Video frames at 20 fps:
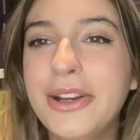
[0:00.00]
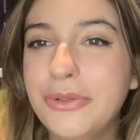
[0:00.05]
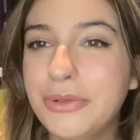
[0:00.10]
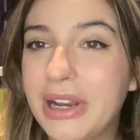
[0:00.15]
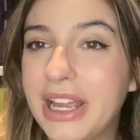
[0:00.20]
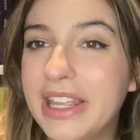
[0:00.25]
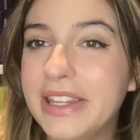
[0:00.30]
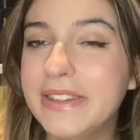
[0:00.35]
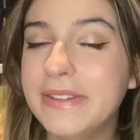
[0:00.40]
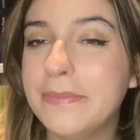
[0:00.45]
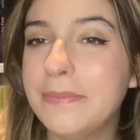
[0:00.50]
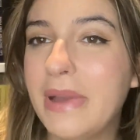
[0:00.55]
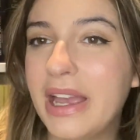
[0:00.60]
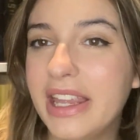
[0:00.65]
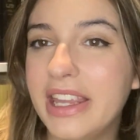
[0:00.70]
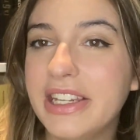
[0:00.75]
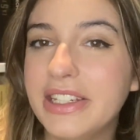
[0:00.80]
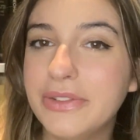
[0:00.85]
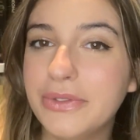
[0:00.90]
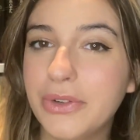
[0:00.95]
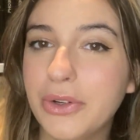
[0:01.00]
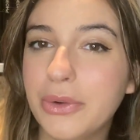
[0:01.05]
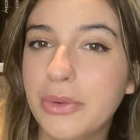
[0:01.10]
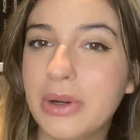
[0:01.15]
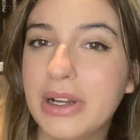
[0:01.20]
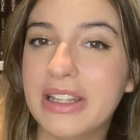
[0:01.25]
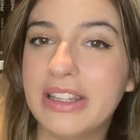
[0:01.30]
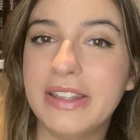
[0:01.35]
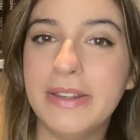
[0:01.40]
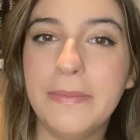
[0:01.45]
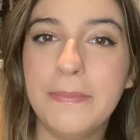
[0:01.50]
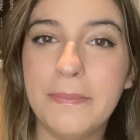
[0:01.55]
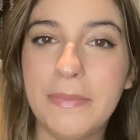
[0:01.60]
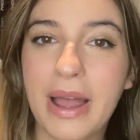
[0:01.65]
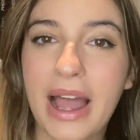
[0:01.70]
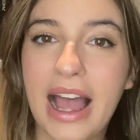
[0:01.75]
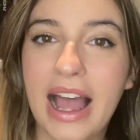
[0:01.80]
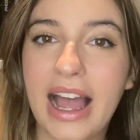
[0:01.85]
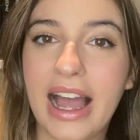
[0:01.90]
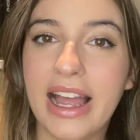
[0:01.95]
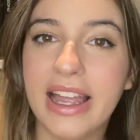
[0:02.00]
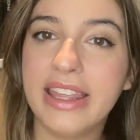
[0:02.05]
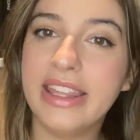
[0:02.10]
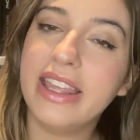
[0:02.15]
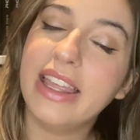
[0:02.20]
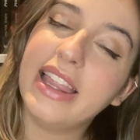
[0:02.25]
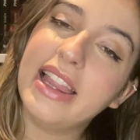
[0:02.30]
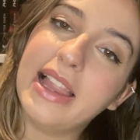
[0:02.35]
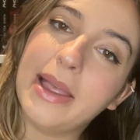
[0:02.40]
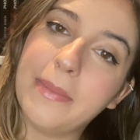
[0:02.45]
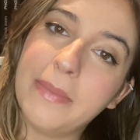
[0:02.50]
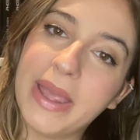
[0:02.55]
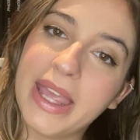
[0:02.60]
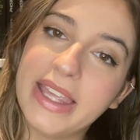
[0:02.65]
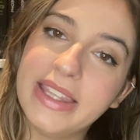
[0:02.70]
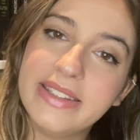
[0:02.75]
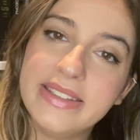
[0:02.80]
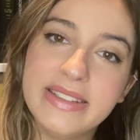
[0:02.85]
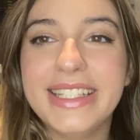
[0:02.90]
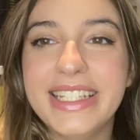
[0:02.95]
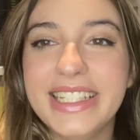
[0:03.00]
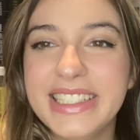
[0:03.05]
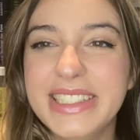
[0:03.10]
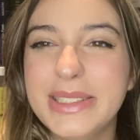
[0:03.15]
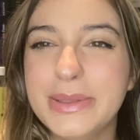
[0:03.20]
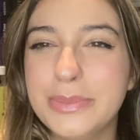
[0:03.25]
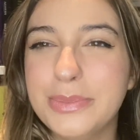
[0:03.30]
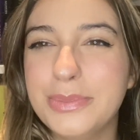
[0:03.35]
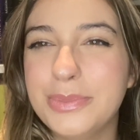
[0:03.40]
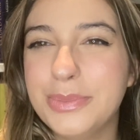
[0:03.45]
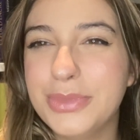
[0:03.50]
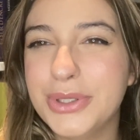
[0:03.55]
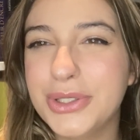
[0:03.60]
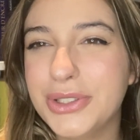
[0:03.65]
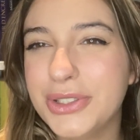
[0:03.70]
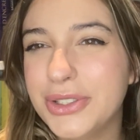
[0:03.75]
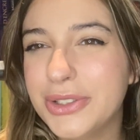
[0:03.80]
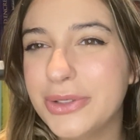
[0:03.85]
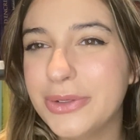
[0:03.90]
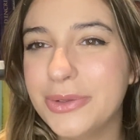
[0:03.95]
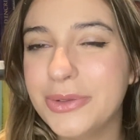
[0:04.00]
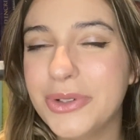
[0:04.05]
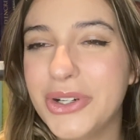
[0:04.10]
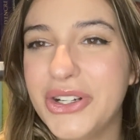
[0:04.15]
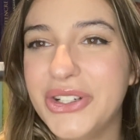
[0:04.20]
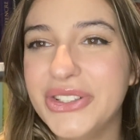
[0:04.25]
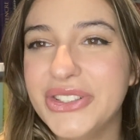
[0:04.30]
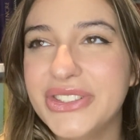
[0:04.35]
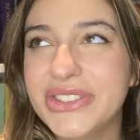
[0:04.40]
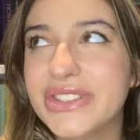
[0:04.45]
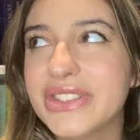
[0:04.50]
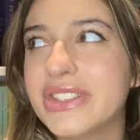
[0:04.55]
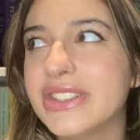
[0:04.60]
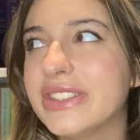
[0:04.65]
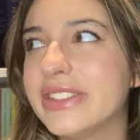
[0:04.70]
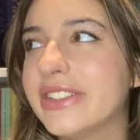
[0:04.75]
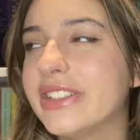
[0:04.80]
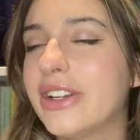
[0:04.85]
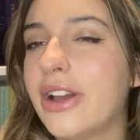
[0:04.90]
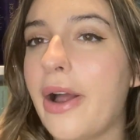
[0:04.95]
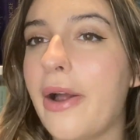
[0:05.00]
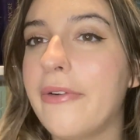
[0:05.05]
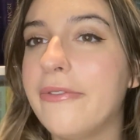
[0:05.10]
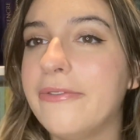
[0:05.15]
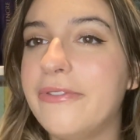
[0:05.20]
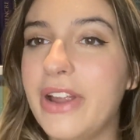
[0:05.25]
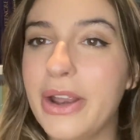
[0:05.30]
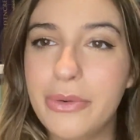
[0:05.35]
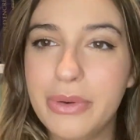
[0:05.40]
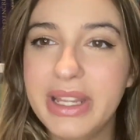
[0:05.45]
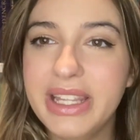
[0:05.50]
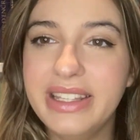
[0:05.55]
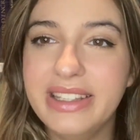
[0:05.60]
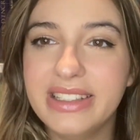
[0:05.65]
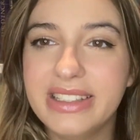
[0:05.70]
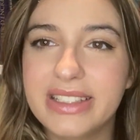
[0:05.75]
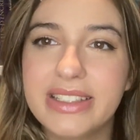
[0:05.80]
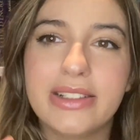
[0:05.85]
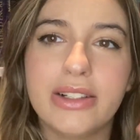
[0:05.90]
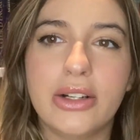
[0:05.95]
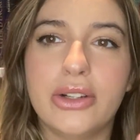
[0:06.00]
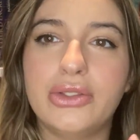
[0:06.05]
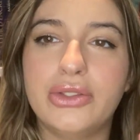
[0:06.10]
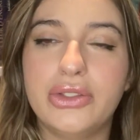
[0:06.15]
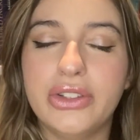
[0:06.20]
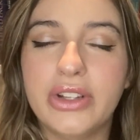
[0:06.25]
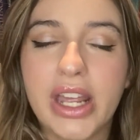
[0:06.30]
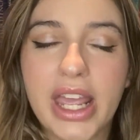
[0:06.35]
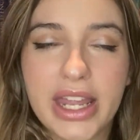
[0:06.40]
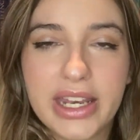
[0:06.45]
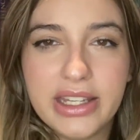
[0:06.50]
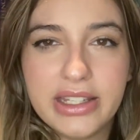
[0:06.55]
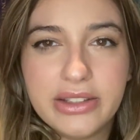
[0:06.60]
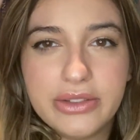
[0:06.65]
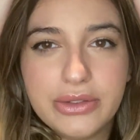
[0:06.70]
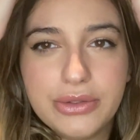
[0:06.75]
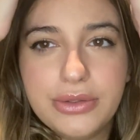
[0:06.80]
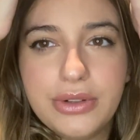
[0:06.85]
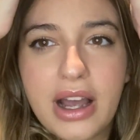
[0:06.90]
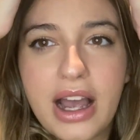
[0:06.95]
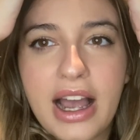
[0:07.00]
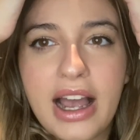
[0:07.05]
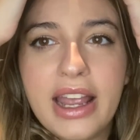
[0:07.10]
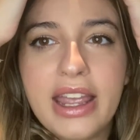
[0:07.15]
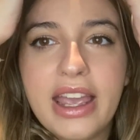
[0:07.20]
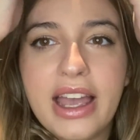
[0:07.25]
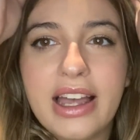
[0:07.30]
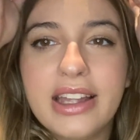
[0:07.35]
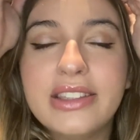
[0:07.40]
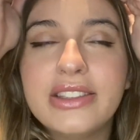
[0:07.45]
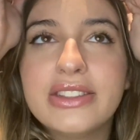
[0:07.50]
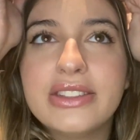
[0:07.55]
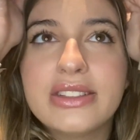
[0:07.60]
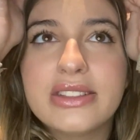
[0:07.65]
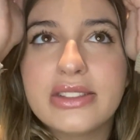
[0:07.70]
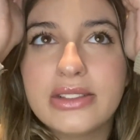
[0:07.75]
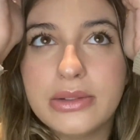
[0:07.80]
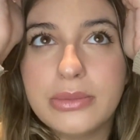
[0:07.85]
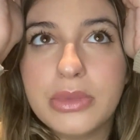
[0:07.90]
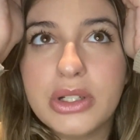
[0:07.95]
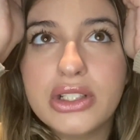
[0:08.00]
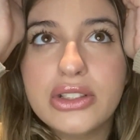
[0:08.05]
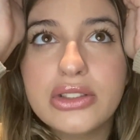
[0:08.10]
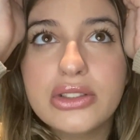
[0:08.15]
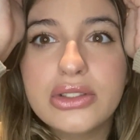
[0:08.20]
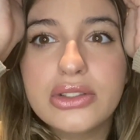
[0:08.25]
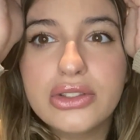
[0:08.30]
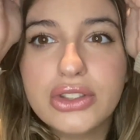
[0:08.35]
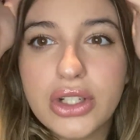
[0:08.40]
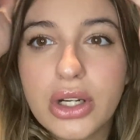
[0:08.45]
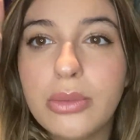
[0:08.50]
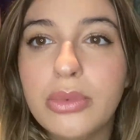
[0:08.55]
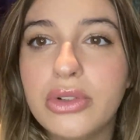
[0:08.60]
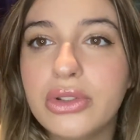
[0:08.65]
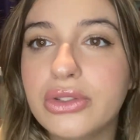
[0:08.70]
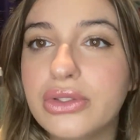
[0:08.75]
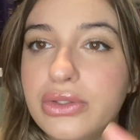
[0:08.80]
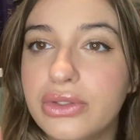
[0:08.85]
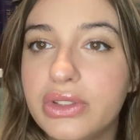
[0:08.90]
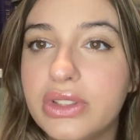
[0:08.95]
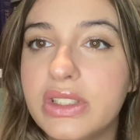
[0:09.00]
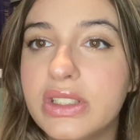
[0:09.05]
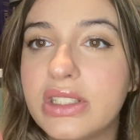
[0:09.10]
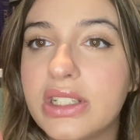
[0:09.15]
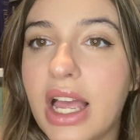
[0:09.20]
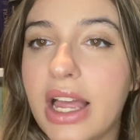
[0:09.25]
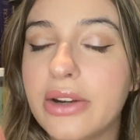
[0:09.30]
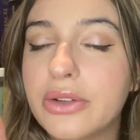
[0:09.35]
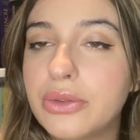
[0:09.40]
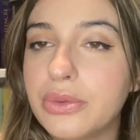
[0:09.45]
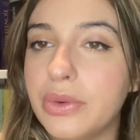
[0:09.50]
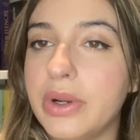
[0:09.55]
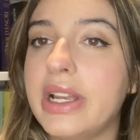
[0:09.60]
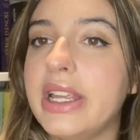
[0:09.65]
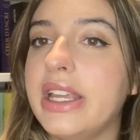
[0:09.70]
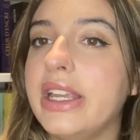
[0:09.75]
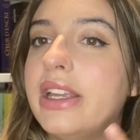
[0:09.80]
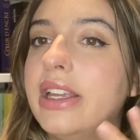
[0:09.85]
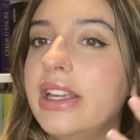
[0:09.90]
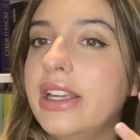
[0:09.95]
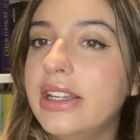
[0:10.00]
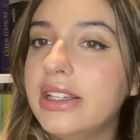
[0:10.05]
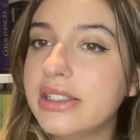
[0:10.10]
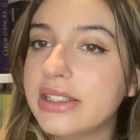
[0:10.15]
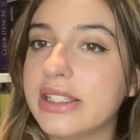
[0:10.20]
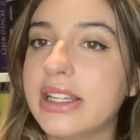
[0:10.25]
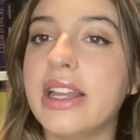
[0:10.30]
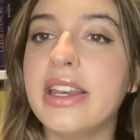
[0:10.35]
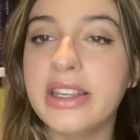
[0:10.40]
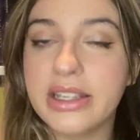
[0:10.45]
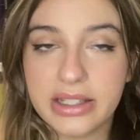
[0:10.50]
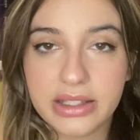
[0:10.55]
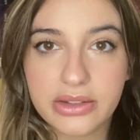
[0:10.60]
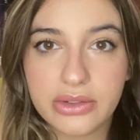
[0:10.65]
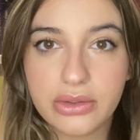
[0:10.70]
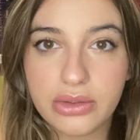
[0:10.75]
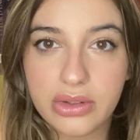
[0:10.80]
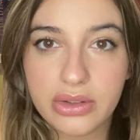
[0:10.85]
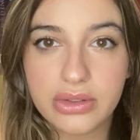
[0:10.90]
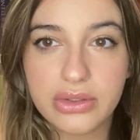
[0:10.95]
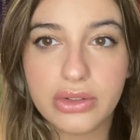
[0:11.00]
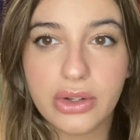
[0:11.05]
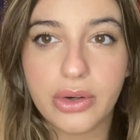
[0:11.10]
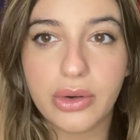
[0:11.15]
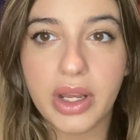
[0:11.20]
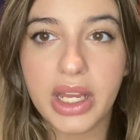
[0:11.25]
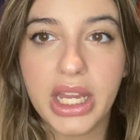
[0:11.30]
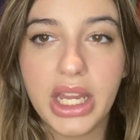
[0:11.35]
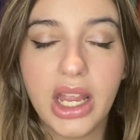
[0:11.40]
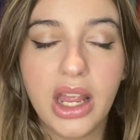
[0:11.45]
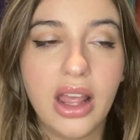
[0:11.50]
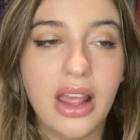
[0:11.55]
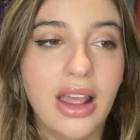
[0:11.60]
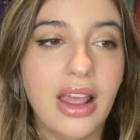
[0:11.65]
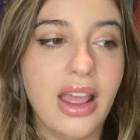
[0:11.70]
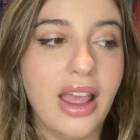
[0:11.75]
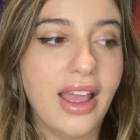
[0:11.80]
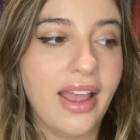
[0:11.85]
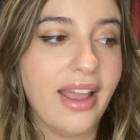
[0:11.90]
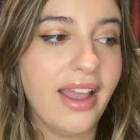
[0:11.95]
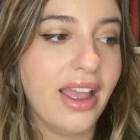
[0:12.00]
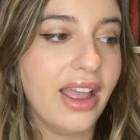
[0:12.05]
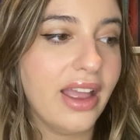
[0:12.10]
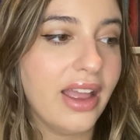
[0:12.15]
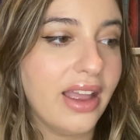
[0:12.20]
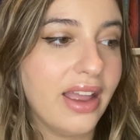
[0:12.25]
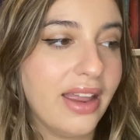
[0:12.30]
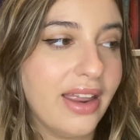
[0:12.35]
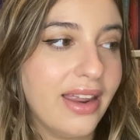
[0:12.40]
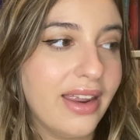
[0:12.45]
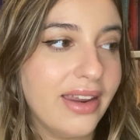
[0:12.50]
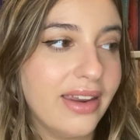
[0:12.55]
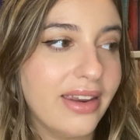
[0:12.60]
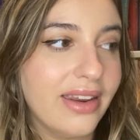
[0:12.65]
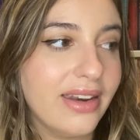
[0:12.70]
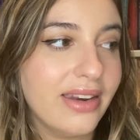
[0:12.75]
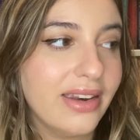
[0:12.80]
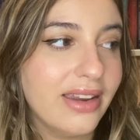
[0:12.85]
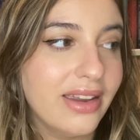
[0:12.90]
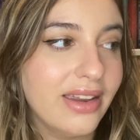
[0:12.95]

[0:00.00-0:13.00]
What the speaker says: read Mariage for One by Ella Mays. This book was very slow to get into. I had so much trouble to start really getting into the story, and